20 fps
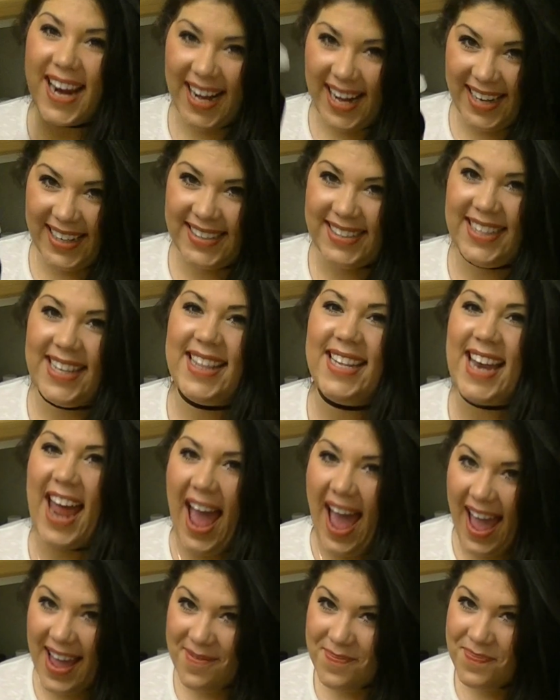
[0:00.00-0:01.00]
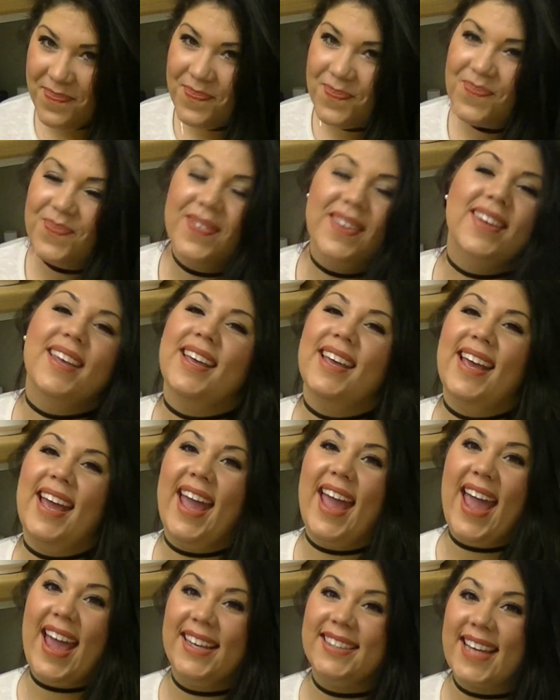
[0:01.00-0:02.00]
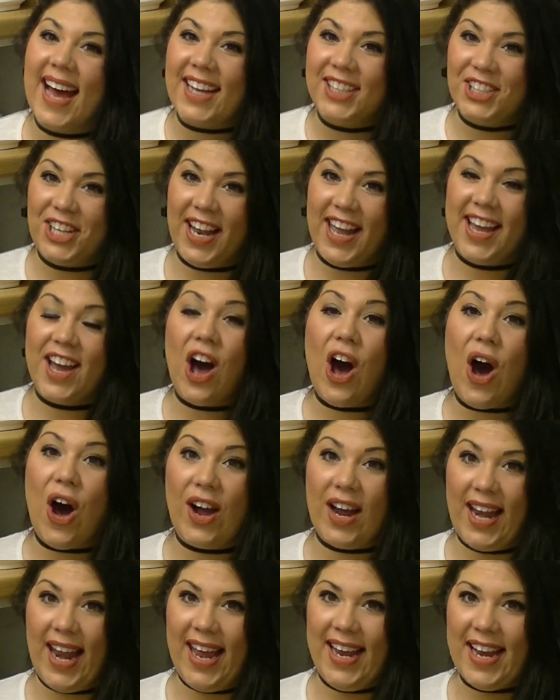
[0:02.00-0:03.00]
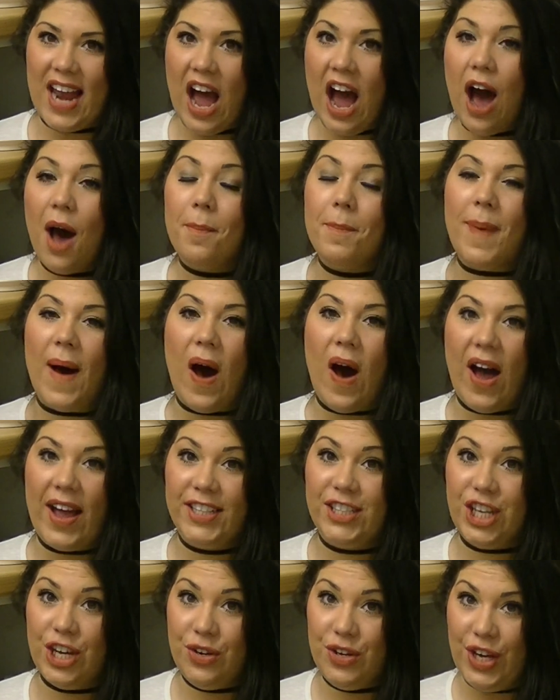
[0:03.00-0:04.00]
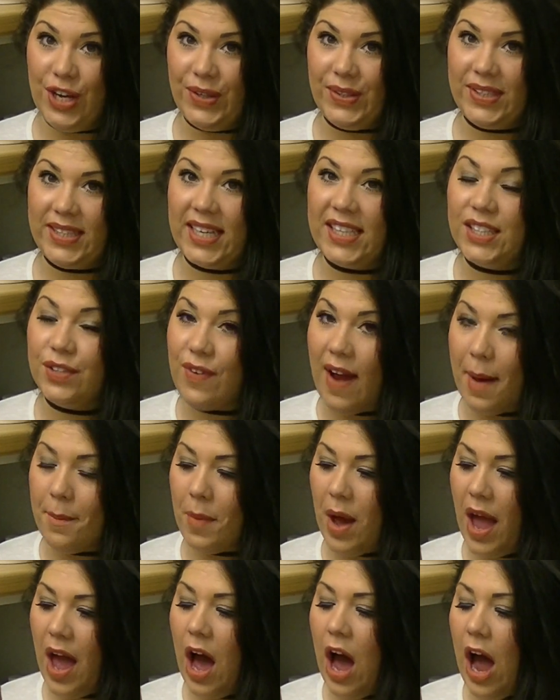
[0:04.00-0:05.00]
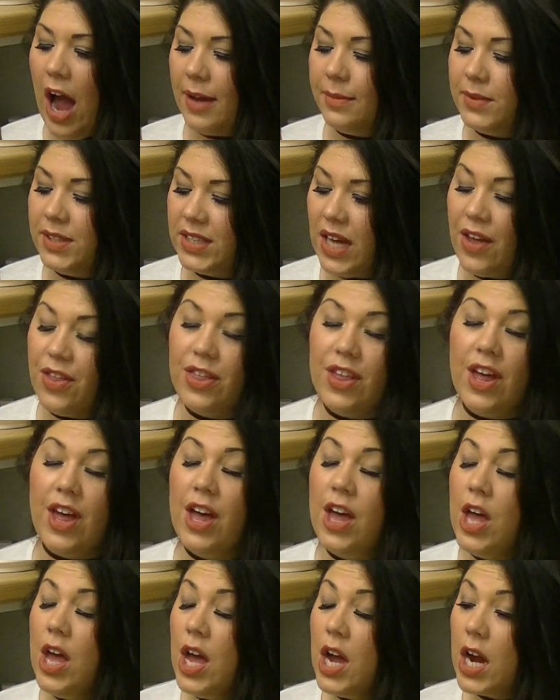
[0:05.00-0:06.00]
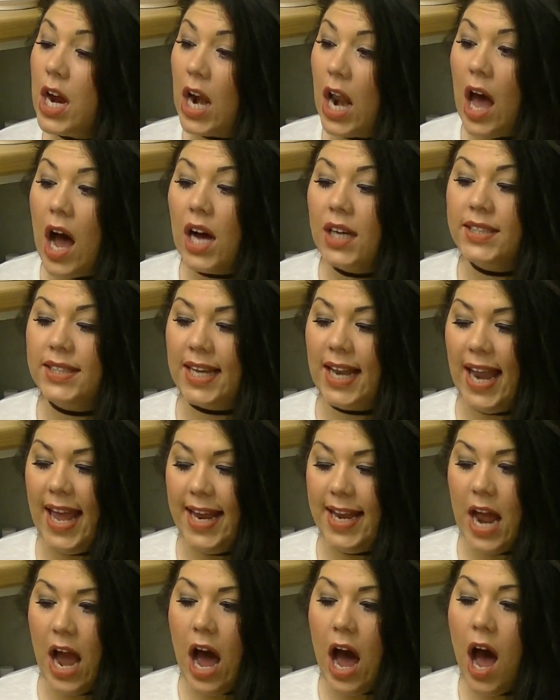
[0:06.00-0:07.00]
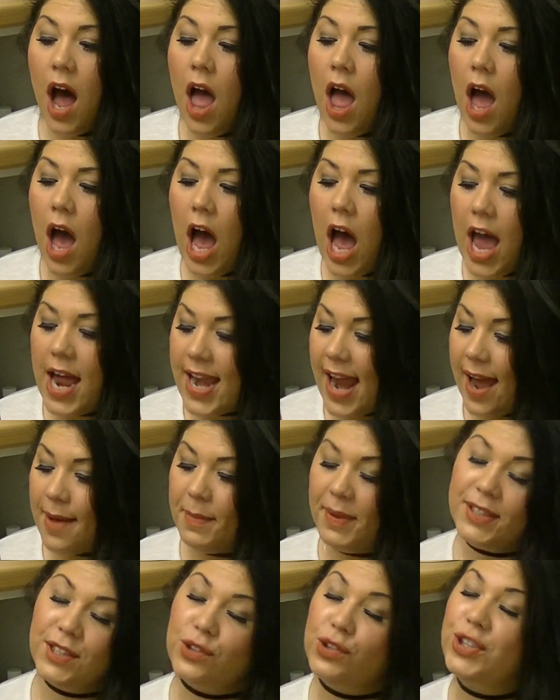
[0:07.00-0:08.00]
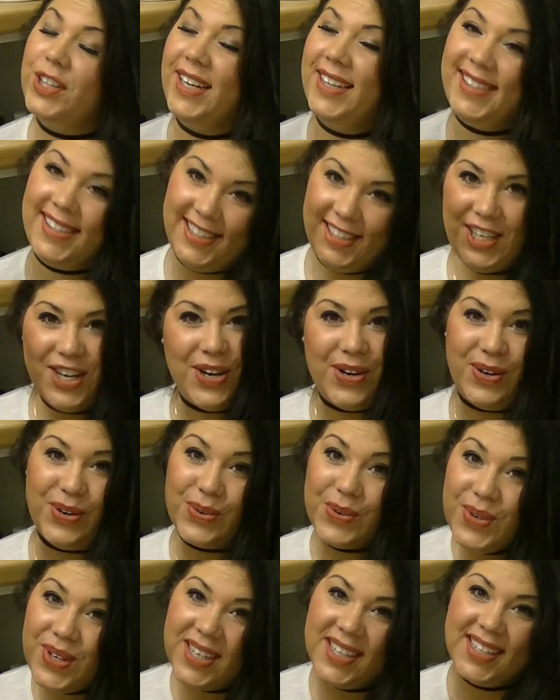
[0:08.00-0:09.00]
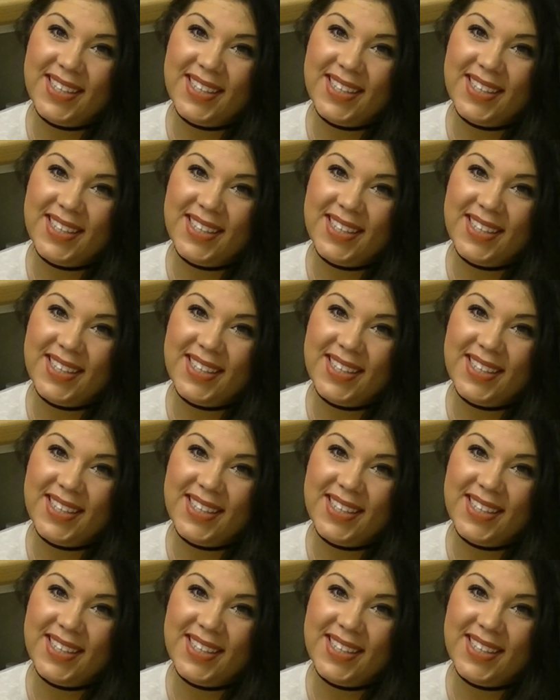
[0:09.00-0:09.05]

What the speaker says: clue's in the name. It's actually car cleaner, but I do use this around my home. So the glass cleaner, her name is Crystal,